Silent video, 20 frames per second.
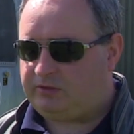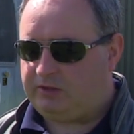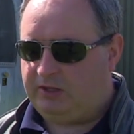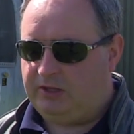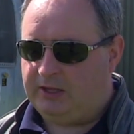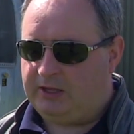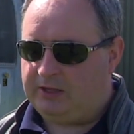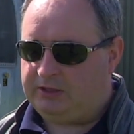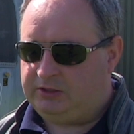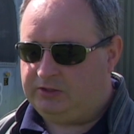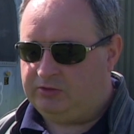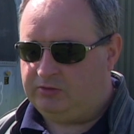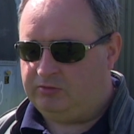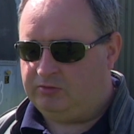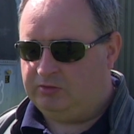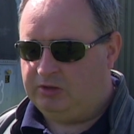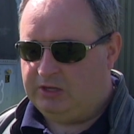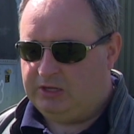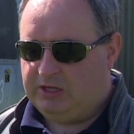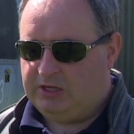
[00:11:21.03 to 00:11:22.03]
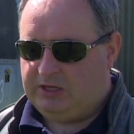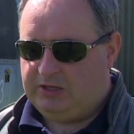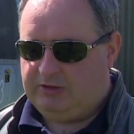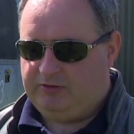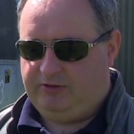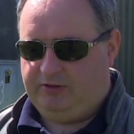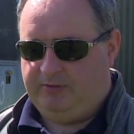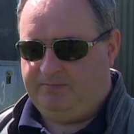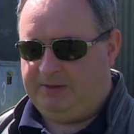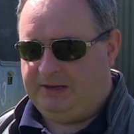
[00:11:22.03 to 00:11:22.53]
uh, you know,
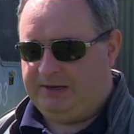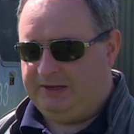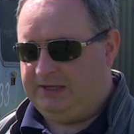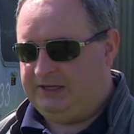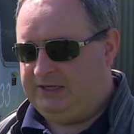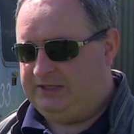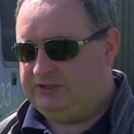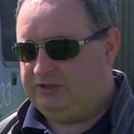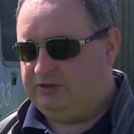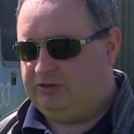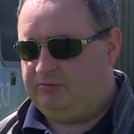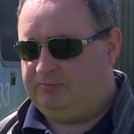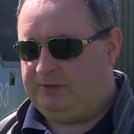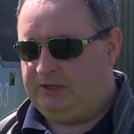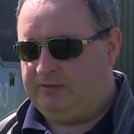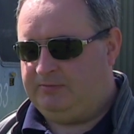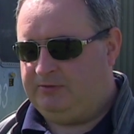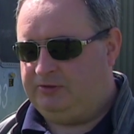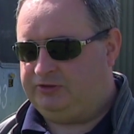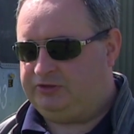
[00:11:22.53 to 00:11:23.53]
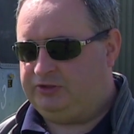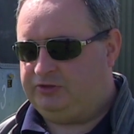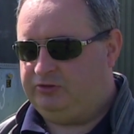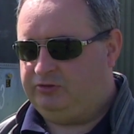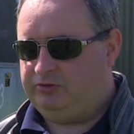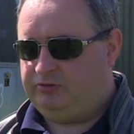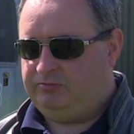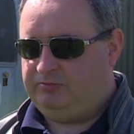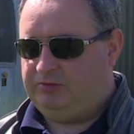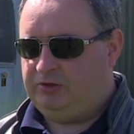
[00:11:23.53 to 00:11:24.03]
the ability to be able
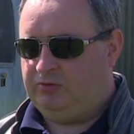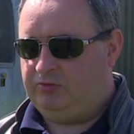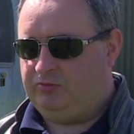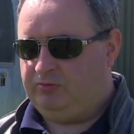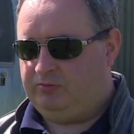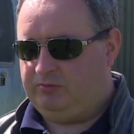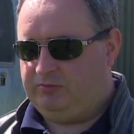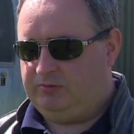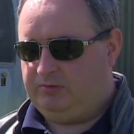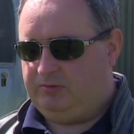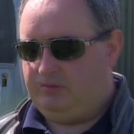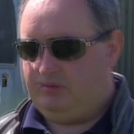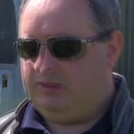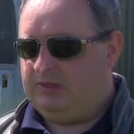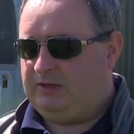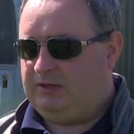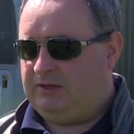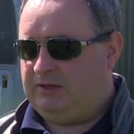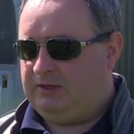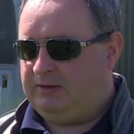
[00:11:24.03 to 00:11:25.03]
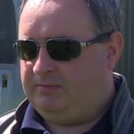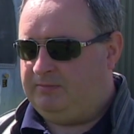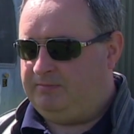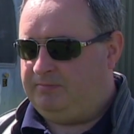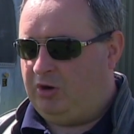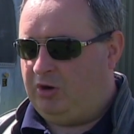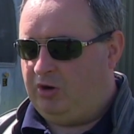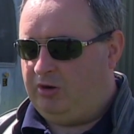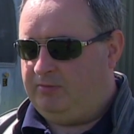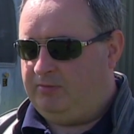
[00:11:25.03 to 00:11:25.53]
to, you know, uh,
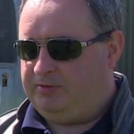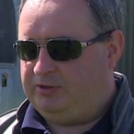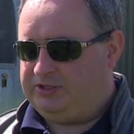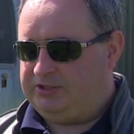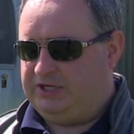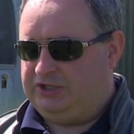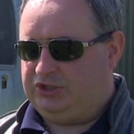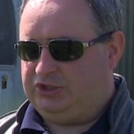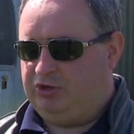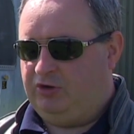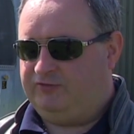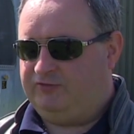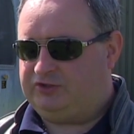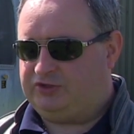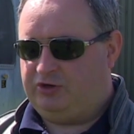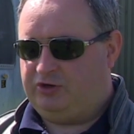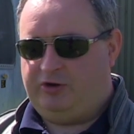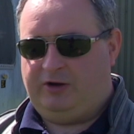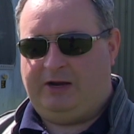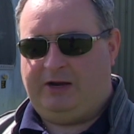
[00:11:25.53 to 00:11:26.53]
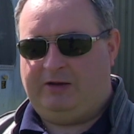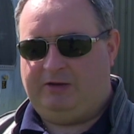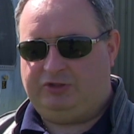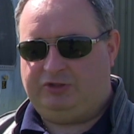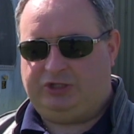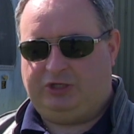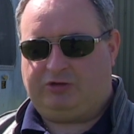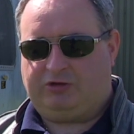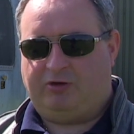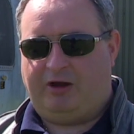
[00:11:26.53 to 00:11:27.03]
partition off certain uh,
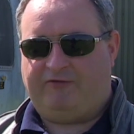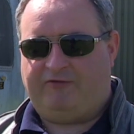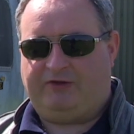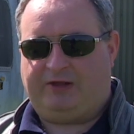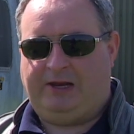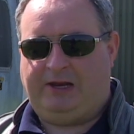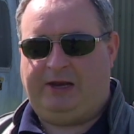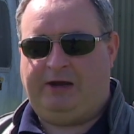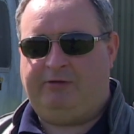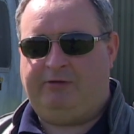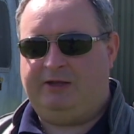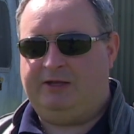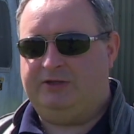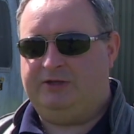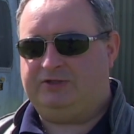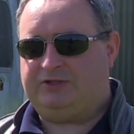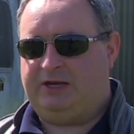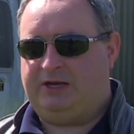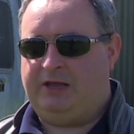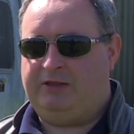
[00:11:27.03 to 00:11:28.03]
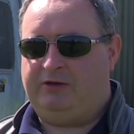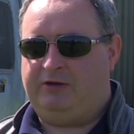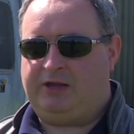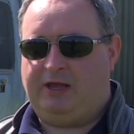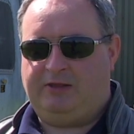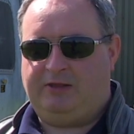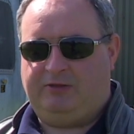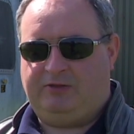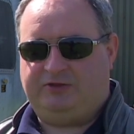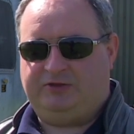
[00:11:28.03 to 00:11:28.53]
geographical areas and either
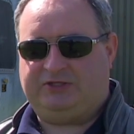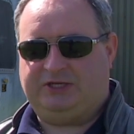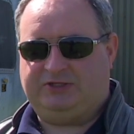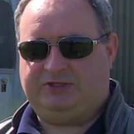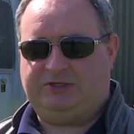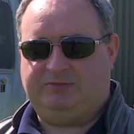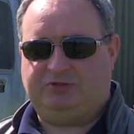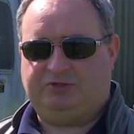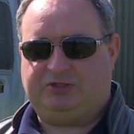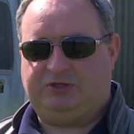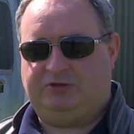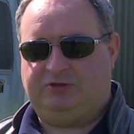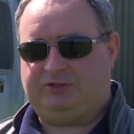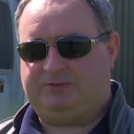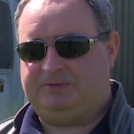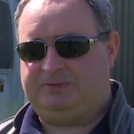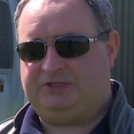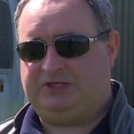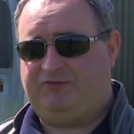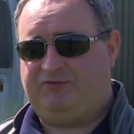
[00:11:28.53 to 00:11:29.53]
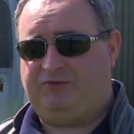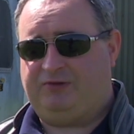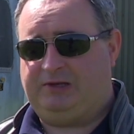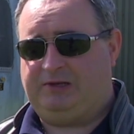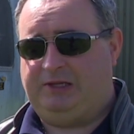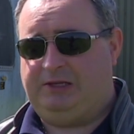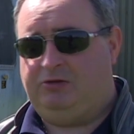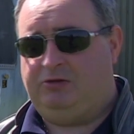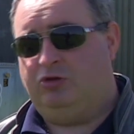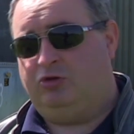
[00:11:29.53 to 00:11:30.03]
get the systems to
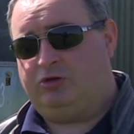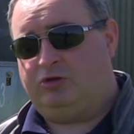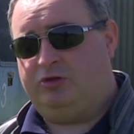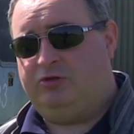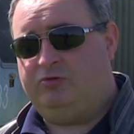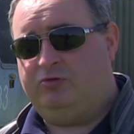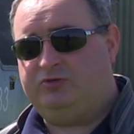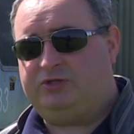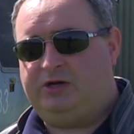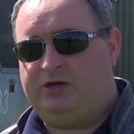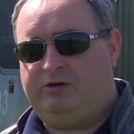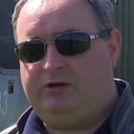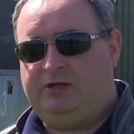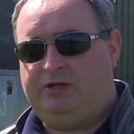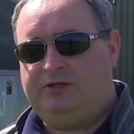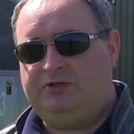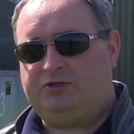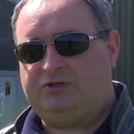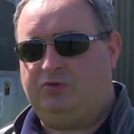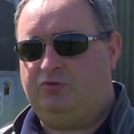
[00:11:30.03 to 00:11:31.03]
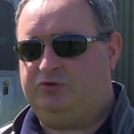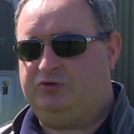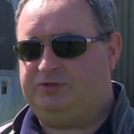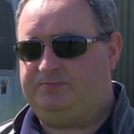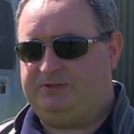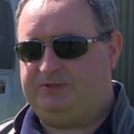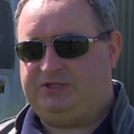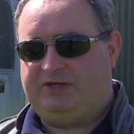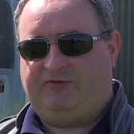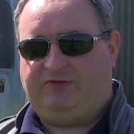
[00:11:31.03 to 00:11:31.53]
specifically look in those areas or
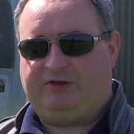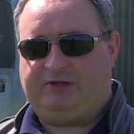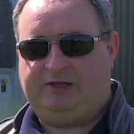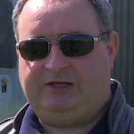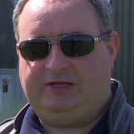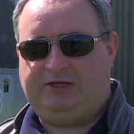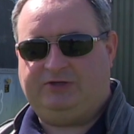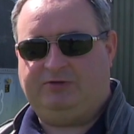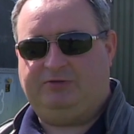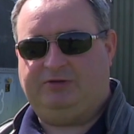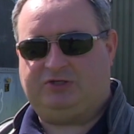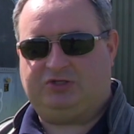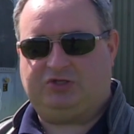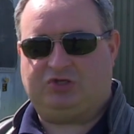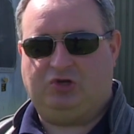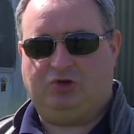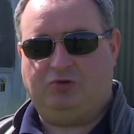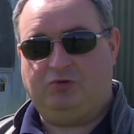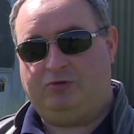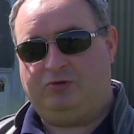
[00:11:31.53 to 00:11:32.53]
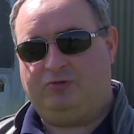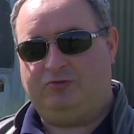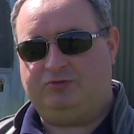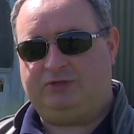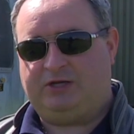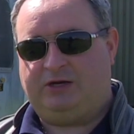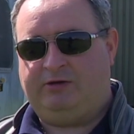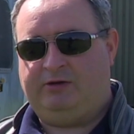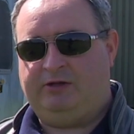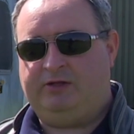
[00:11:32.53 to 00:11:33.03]
specifically to exclude those
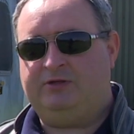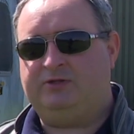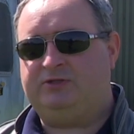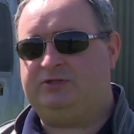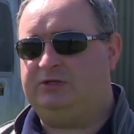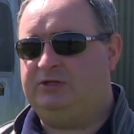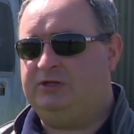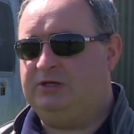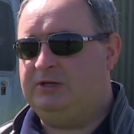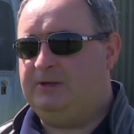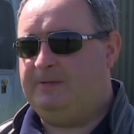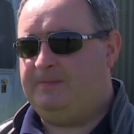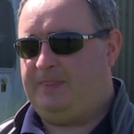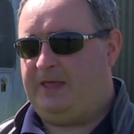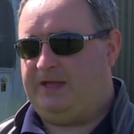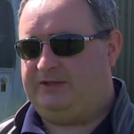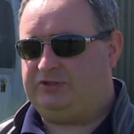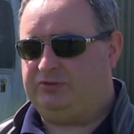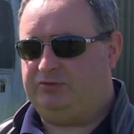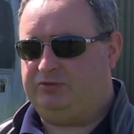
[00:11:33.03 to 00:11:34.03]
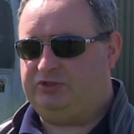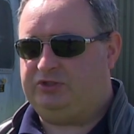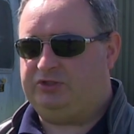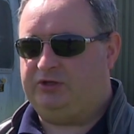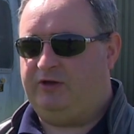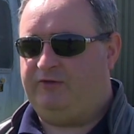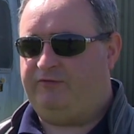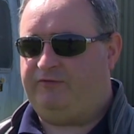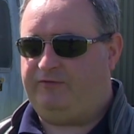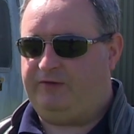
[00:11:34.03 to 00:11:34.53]
areas, that sort of
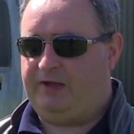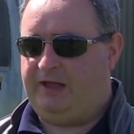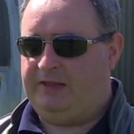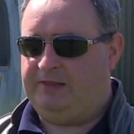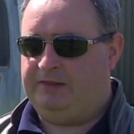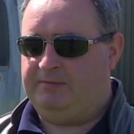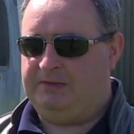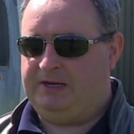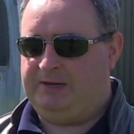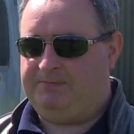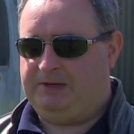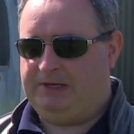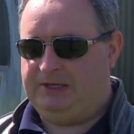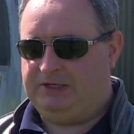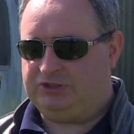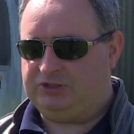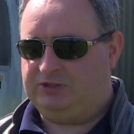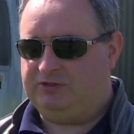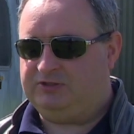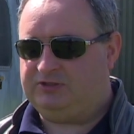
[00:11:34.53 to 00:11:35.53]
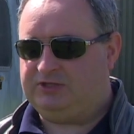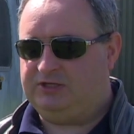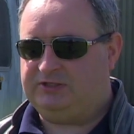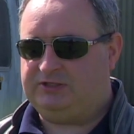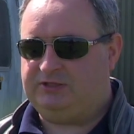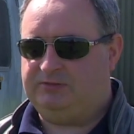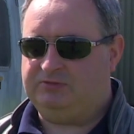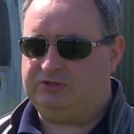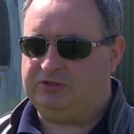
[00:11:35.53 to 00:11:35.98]
stuff, and the manipulation of the system.